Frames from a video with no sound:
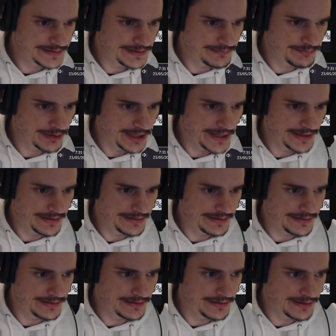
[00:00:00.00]
in
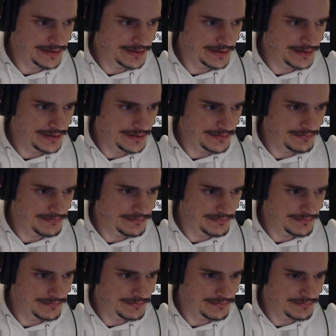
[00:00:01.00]

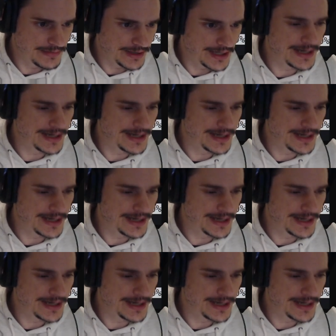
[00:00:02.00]
Pygame.